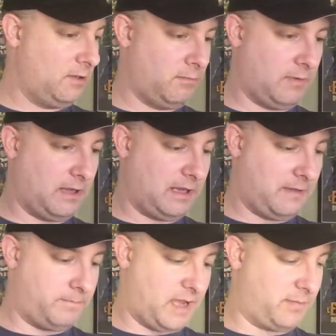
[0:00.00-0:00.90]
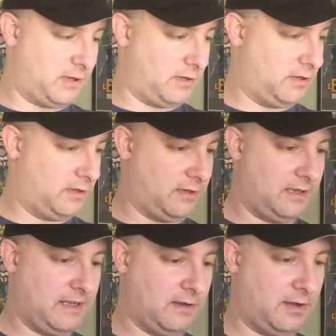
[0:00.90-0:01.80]
while I babble on
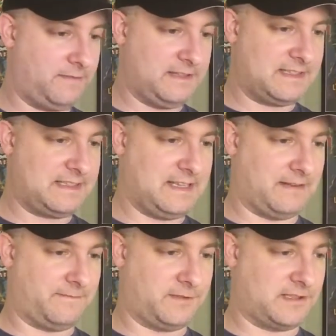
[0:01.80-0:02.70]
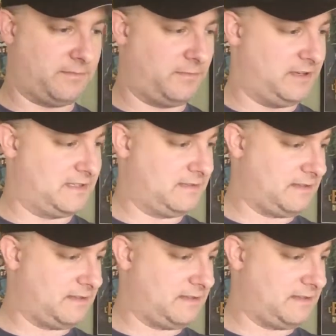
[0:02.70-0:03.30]
and often sing for some reason,